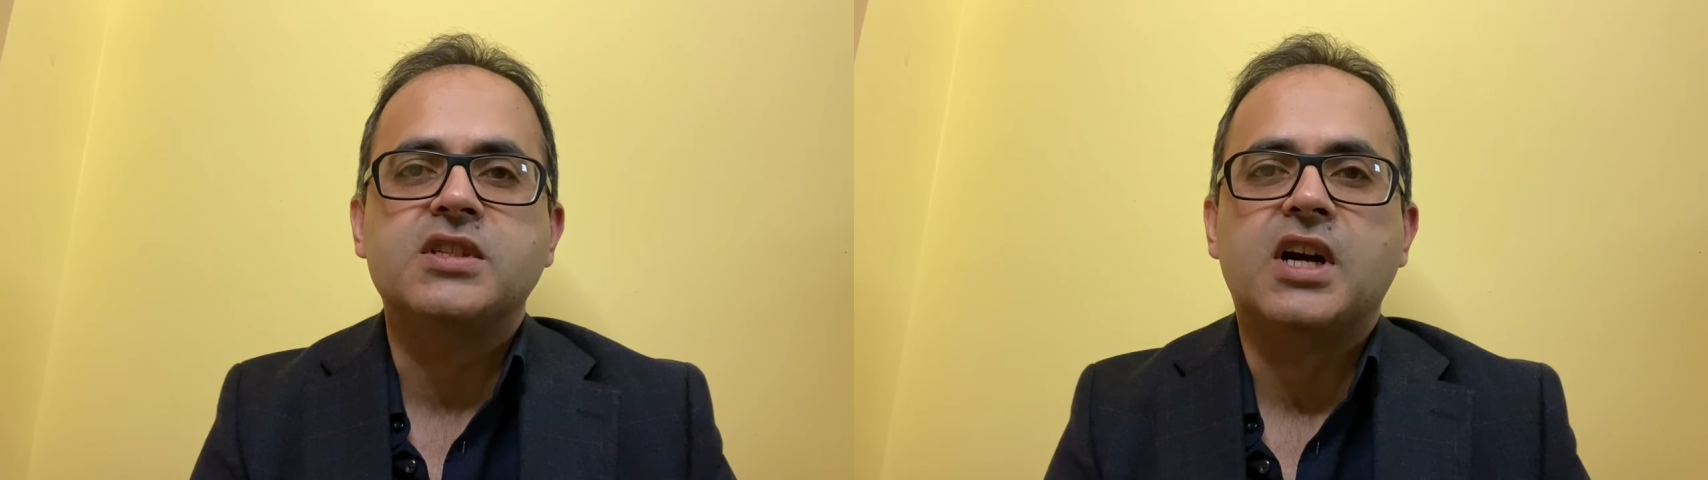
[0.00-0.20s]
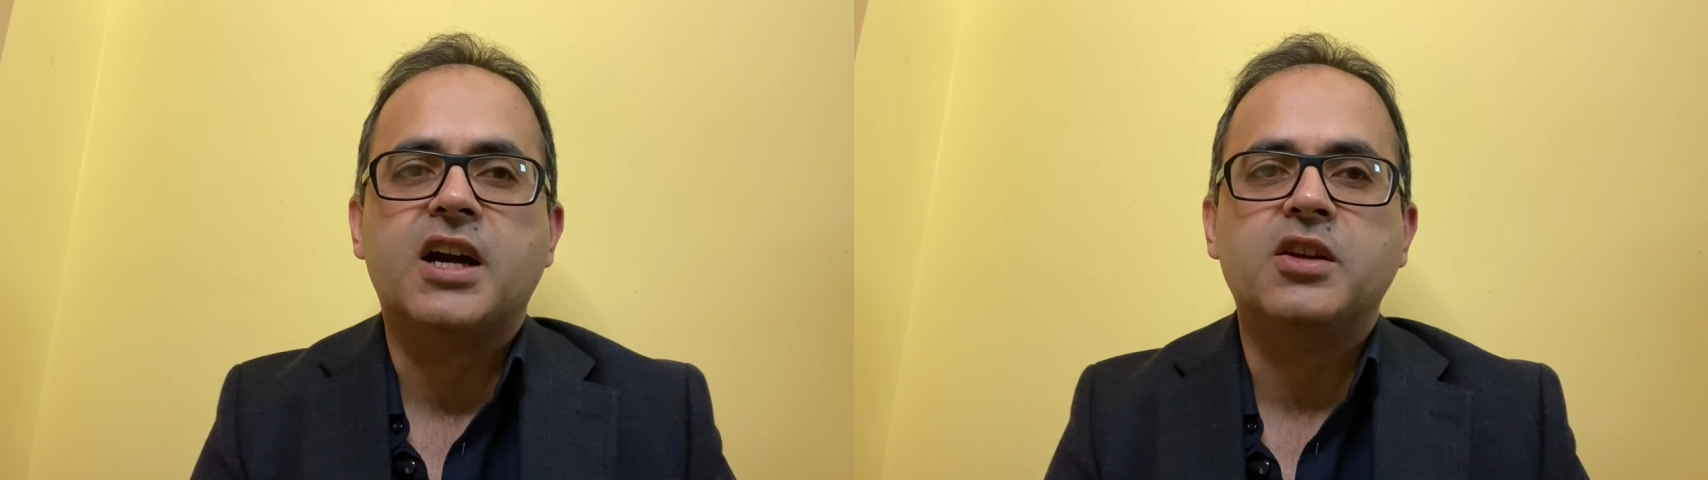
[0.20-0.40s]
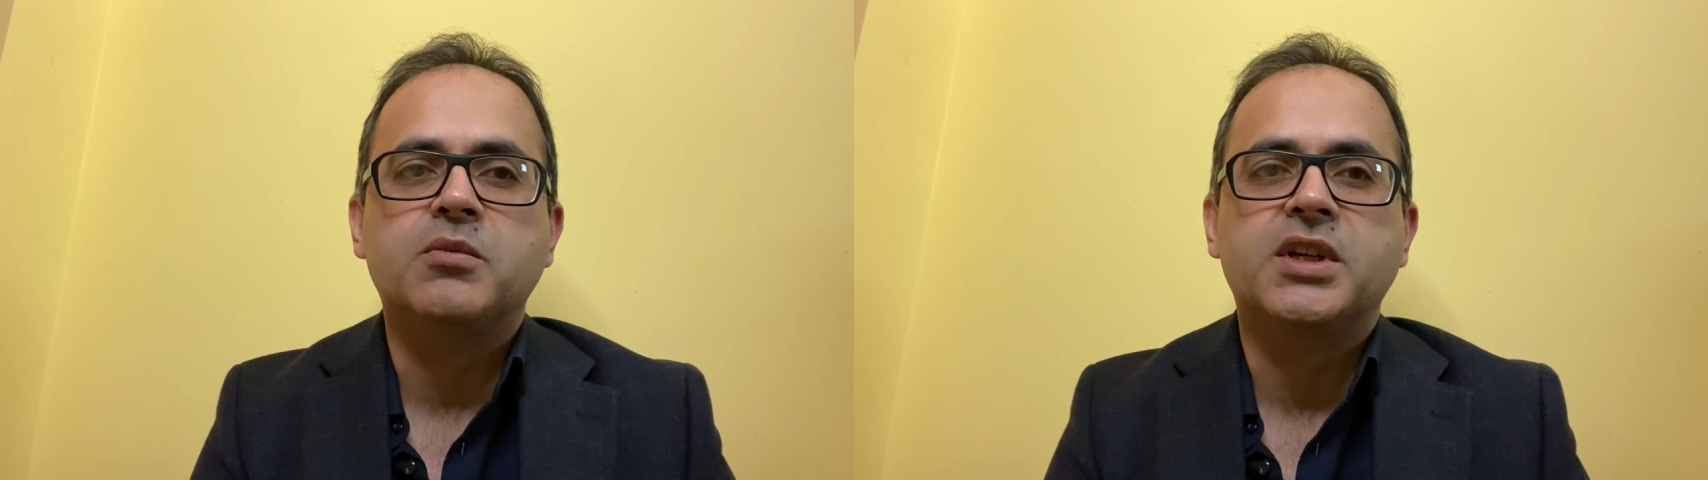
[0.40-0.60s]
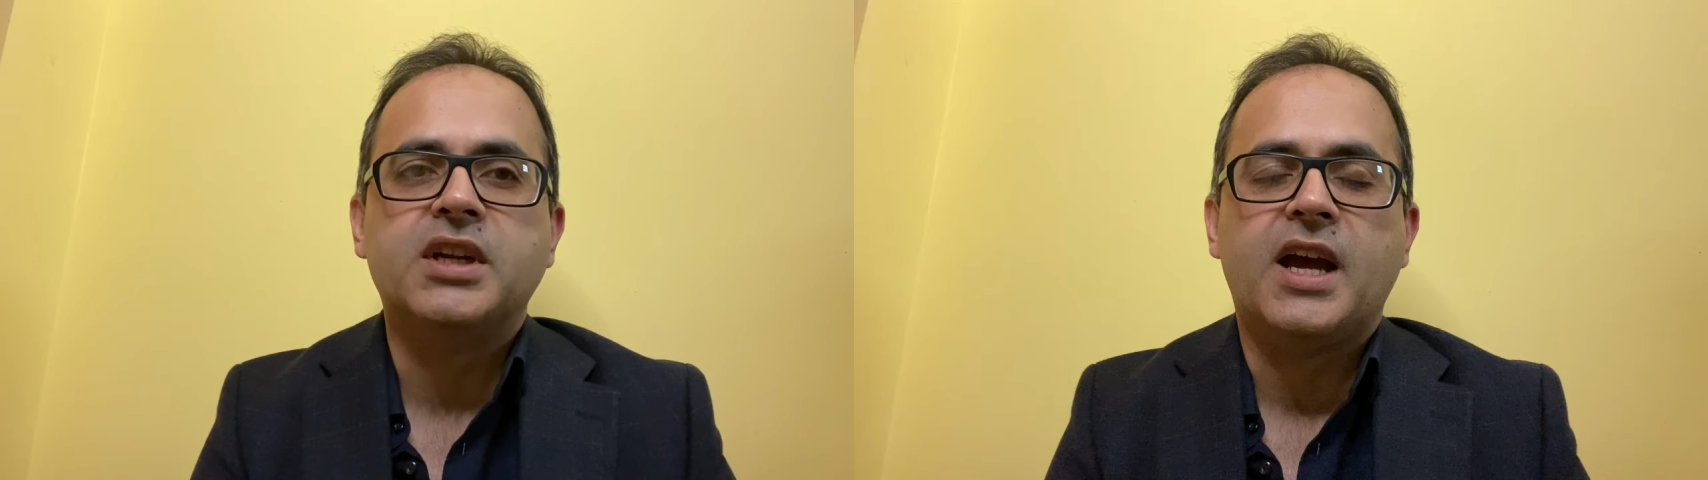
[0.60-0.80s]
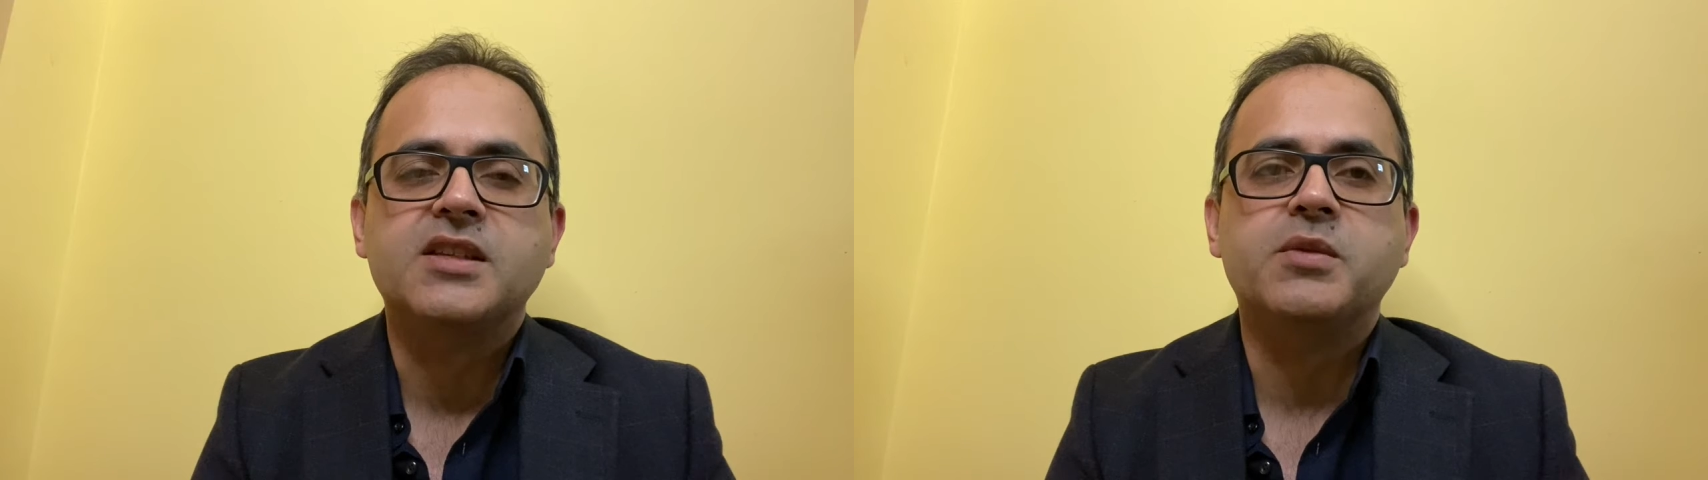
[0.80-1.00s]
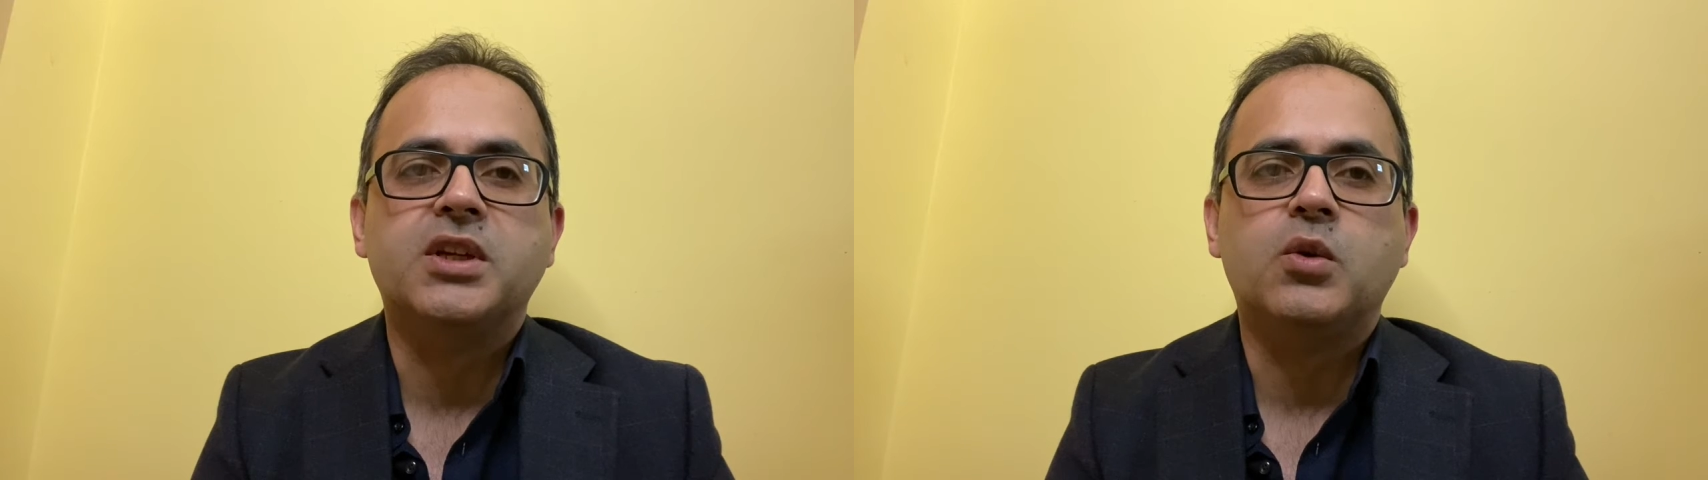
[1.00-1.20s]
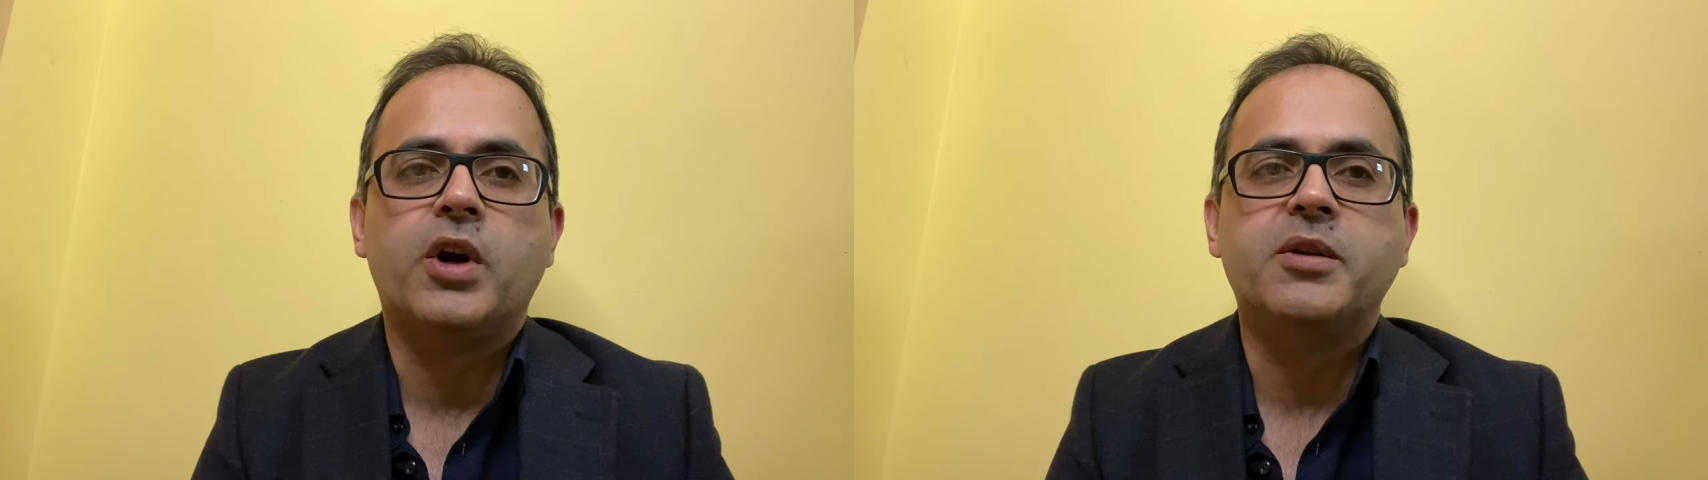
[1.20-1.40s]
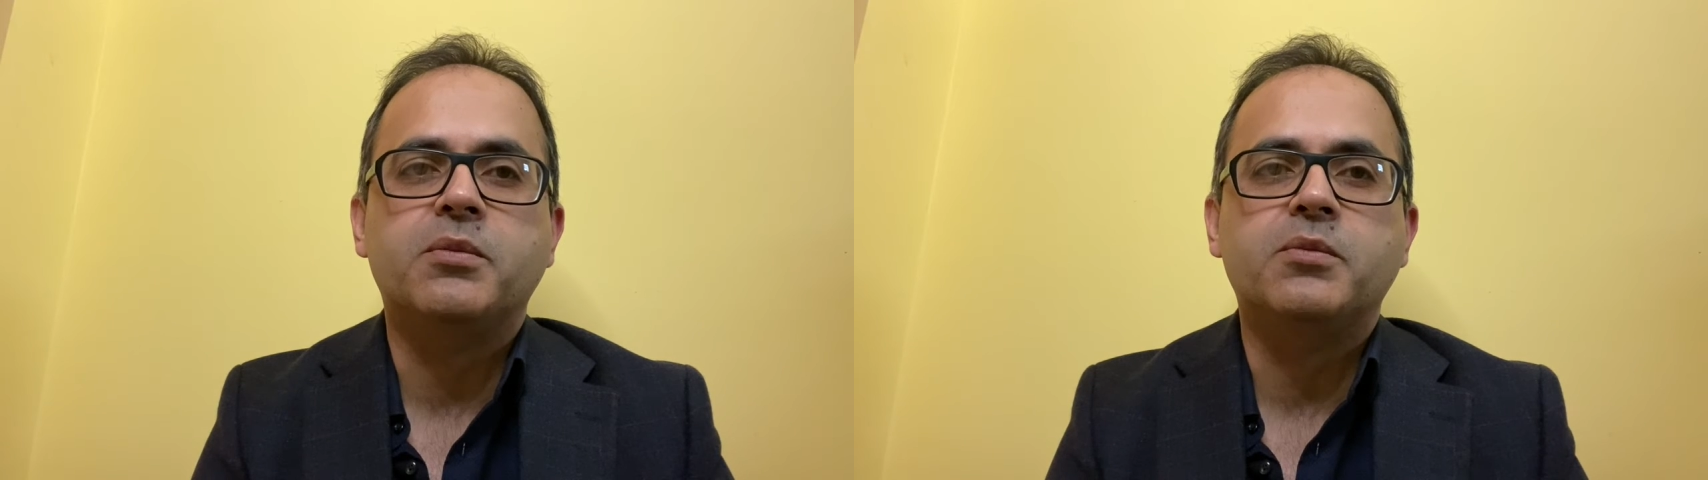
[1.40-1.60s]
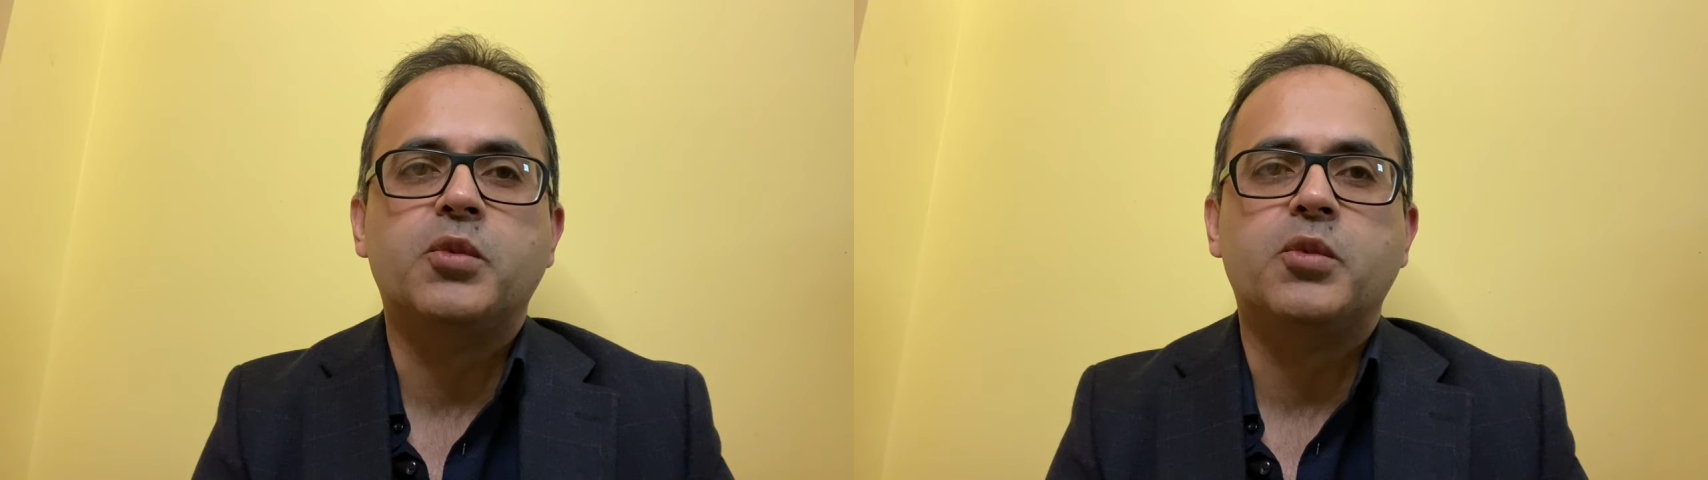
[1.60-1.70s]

argument has been quite